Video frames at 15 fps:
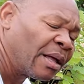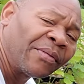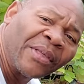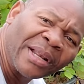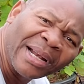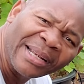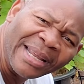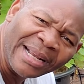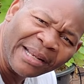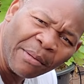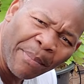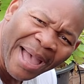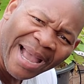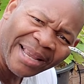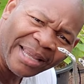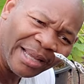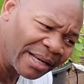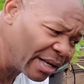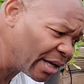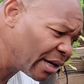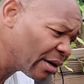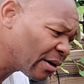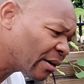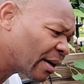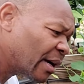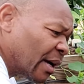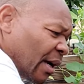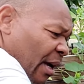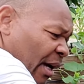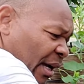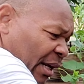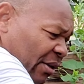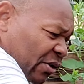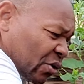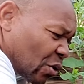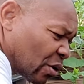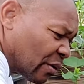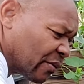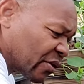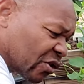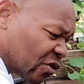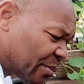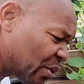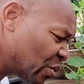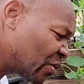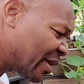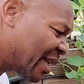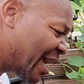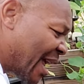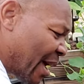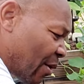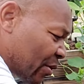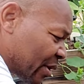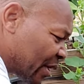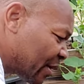Then I take the back end here and I sort of smoothen it out.